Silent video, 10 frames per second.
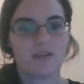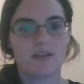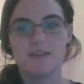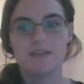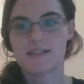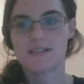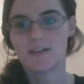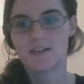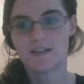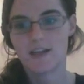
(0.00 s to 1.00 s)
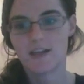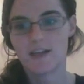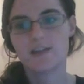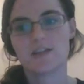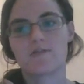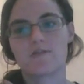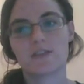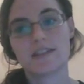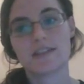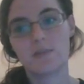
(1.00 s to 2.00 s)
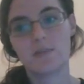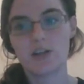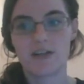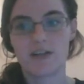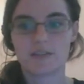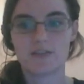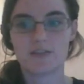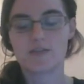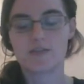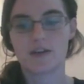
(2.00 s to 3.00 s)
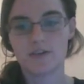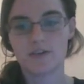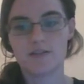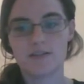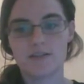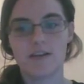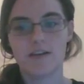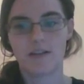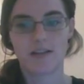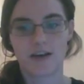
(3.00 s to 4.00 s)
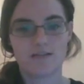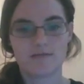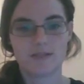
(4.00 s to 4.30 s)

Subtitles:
but then the standard deviation for the sample, you have to do the square root and all that